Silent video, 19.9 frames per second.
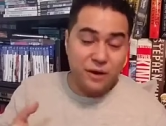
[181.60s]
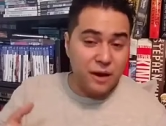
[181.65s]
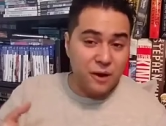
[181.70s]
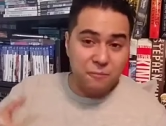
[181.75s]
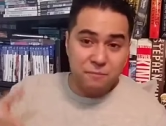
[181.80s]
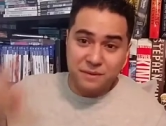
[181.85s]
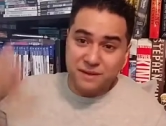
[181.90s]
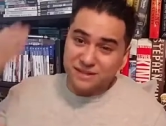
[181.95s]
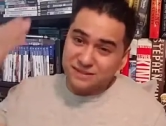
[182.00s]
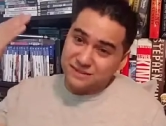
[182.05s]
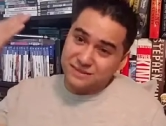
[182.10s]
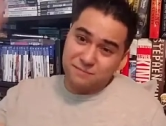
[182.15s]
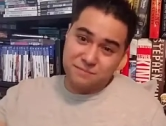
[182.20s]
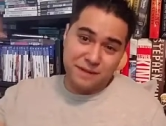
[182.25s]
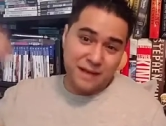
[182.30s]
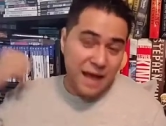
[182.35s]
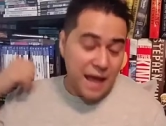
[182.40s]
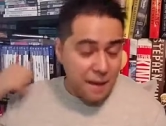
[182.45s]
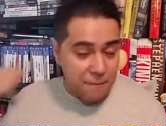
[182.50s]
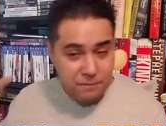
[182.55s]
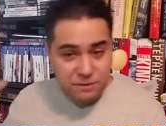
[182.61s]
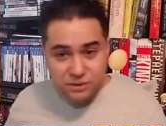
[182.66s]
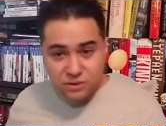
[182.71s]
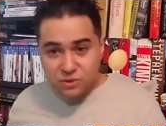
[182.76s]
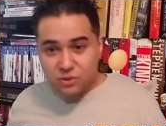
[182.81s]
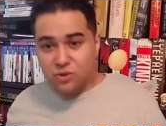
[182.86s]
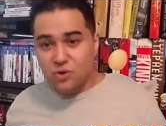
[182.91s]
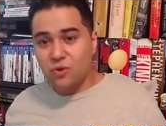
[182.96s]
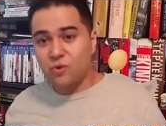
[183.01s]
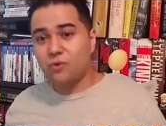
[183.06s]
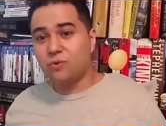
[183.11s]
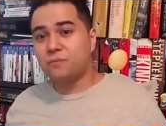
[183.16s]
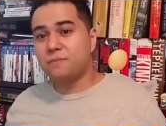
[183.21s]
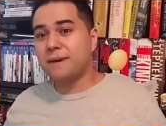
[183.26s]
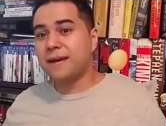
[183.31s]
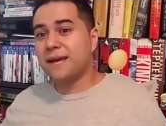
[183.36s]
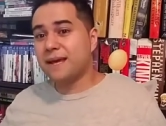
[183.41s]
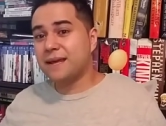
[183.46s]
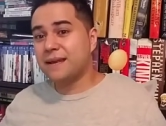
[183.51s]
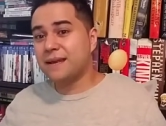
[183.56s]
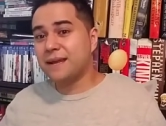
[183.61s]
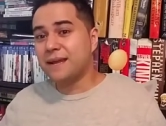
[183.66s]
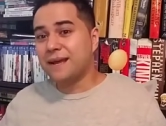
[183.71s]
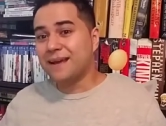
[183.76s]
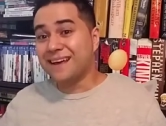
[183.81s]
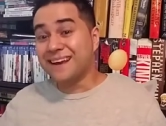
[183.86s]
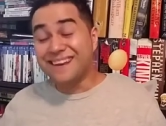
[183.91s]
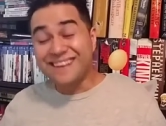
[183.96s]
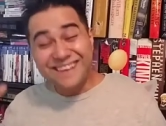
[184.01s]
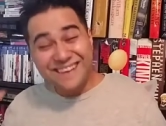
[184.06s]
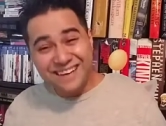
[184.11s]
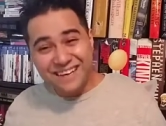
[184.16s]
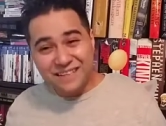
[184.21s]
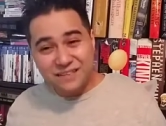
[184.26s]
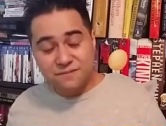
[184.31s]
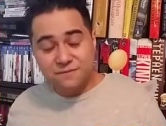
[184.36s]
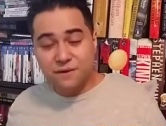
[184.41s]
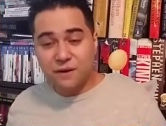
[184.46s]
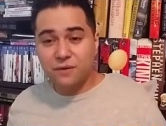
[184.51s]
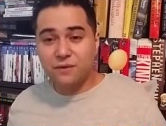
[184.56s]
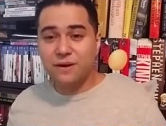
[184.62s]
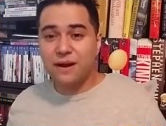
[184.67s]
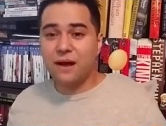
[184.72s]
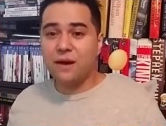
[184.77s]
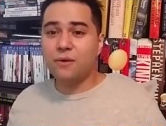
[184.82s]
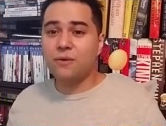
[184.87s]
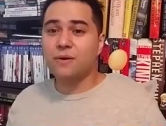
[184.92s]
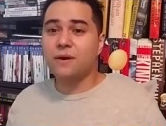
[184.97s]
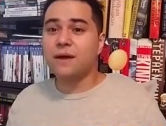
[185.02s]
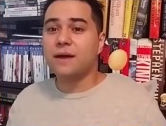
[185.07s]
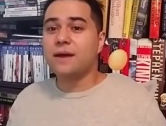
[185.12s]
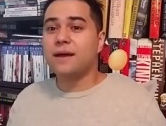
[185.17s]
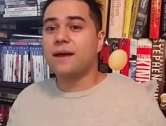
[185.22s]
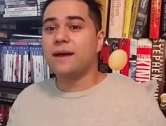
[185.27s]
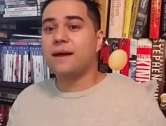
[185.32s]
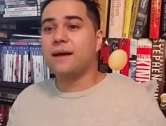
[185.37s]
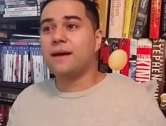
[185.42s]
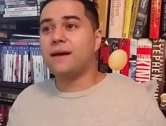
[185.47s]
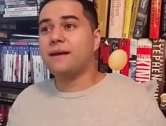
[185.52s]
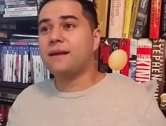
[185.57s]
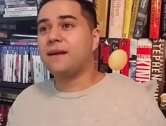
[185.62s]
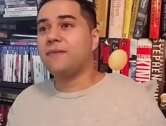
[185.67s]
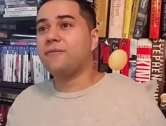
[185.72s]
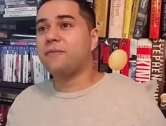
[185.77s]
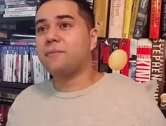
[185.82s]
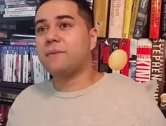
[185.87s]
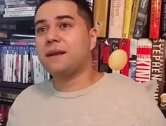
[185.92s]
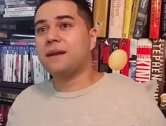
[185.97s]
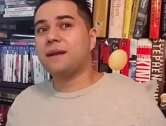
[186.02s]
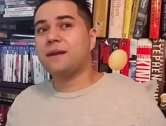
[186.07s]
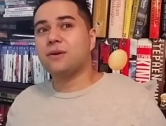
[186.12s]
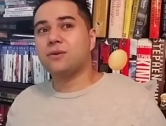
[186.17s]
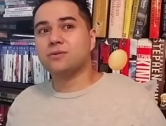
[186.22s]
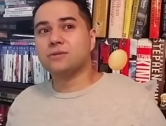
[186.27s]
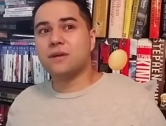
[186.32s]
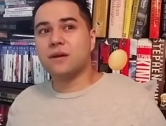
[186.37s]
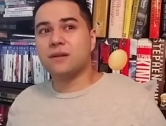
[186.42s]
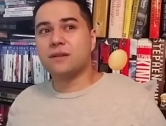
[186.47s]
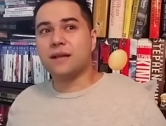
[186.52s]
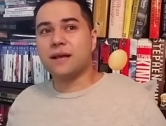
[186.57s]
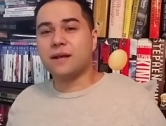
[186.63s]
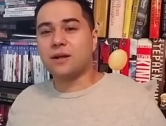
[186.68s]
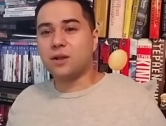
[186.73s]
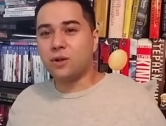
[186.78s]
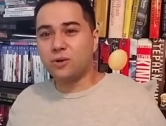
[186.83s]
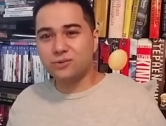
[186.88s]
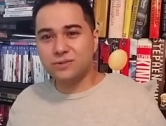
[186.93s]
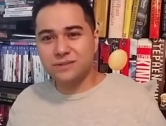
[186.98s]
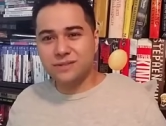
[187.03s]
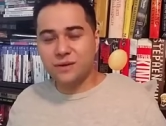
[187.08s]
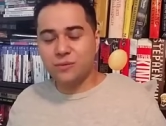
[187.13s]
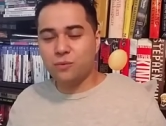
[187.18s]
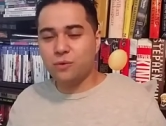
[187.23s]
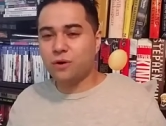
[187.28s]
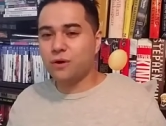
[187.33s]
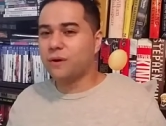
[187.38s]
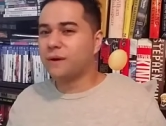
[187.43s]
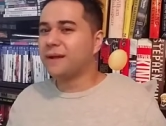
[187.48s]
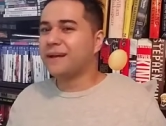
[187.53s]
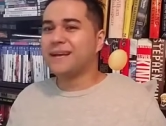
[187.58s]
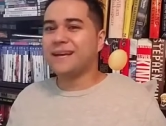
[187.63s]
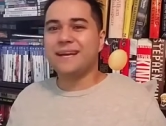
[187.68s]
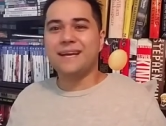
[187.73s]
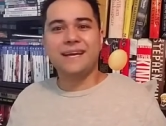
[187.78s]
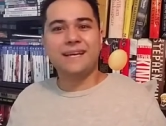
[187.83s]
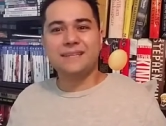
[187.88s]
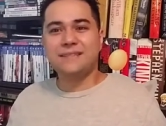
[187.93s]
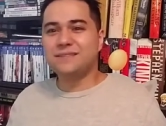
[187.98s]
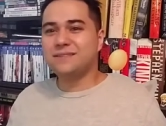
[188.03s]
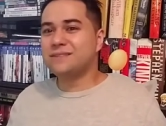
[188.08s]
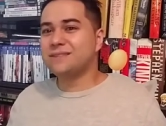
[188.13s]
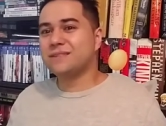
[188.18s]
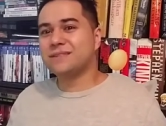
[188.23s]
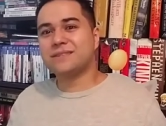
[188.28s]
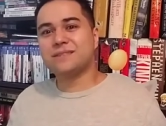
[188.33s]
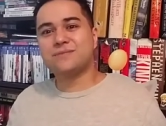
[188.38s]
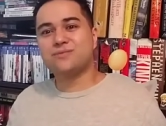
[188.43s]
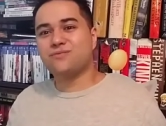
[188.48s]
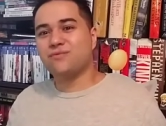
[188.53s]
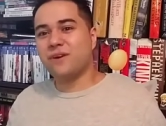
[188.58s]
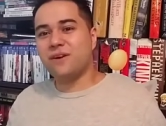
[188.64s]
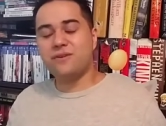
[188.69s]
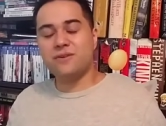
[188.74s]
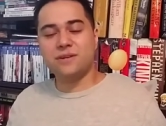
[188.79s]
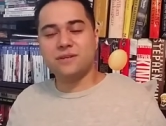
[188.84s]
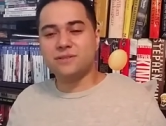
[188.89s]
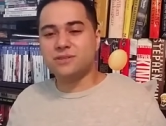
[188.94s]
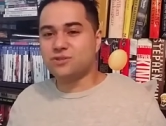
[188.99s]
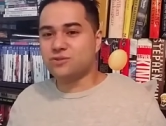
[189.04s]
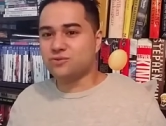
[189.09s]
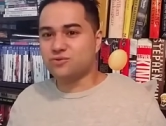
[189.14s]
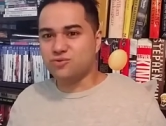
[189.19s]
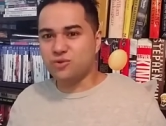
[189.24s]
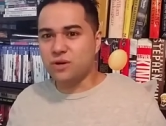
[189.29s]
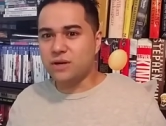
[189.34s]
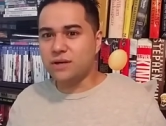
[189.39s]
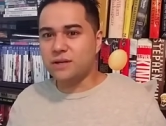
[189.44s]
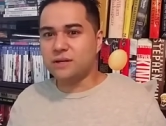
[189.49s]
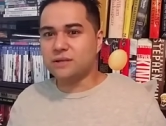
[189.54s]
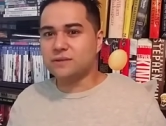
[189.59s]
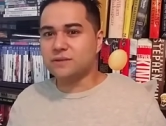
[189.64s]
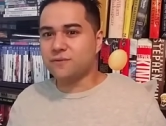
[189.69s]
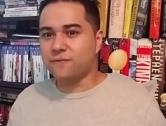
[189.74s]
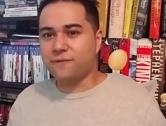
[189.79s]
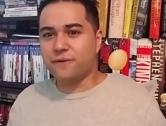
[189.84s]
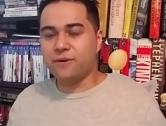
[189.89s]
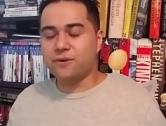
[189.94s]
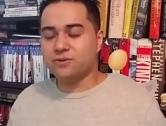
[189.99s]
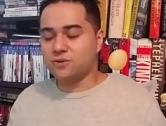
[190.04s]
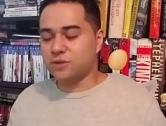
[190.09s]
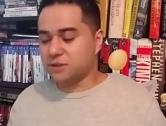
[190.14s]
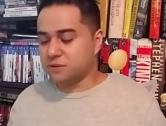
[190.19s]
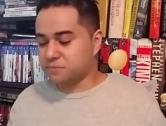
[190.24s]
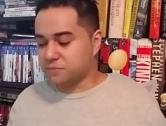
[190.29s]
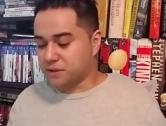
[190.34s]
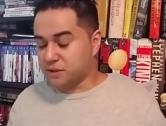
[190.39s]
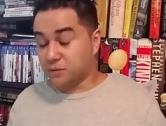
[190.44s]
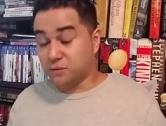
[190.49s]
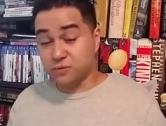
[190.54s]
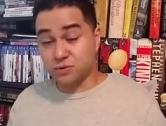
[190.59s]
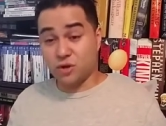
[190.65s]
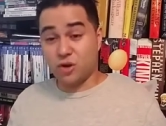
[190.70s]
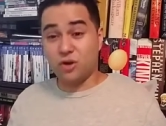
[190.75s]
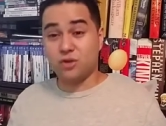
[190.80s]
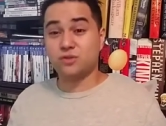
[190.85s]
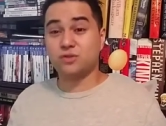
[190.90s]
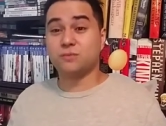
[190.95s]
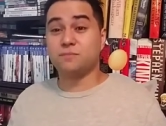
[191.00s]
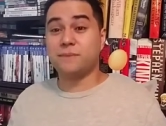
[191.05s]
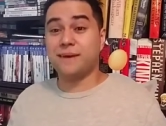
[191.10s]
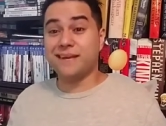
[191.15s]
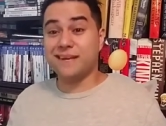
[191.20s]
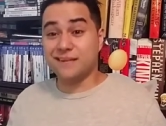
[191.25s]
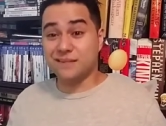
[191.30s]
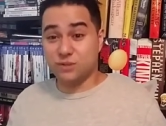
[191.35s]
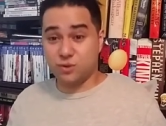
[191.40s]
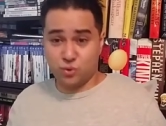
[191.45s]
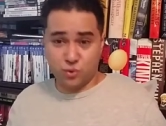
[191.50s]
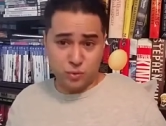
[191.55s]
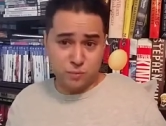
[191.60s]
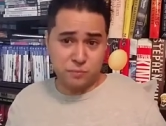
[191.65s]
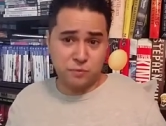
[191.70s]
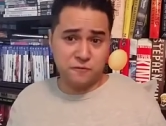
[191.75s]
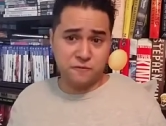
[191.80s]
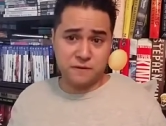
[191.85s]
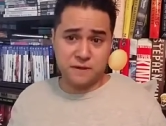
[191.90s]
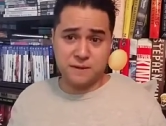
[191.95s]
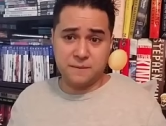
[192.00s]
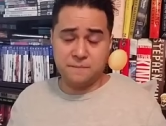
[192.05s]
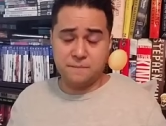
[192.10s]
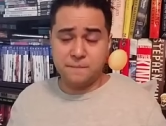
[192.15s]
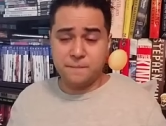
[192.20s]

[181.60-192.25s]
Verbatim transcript: out because something happens to the old man, and he gets found out, and everybody knows how like close they were. It's just very strange, a very strange book. It was also made into a movie,